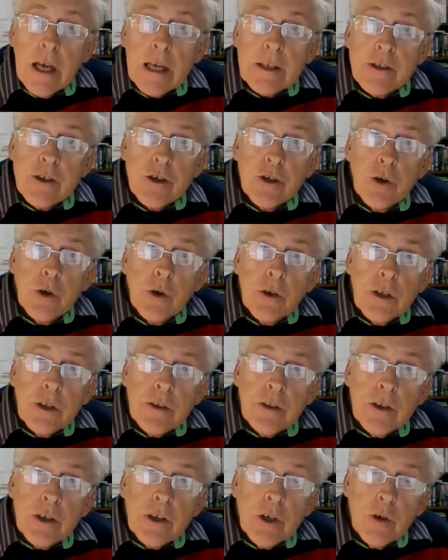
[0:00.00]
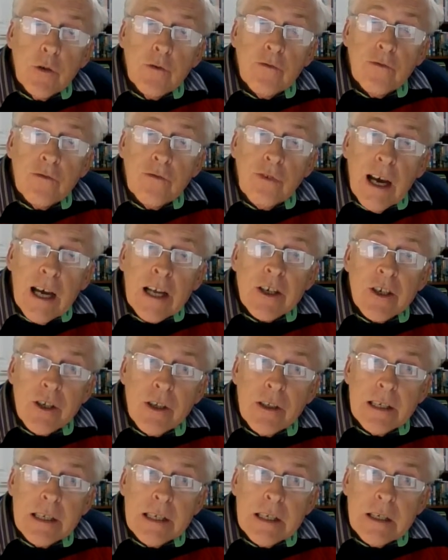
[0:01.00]
ensuring that you've
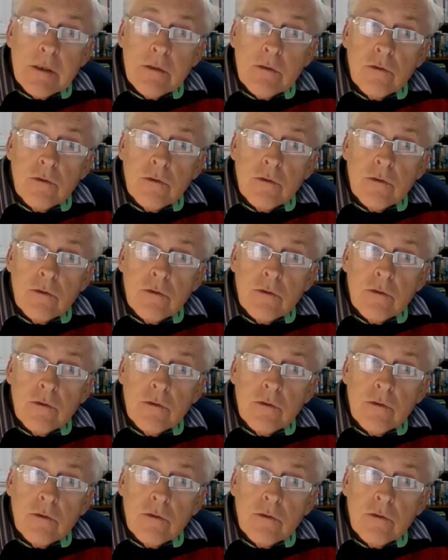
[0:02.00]
actually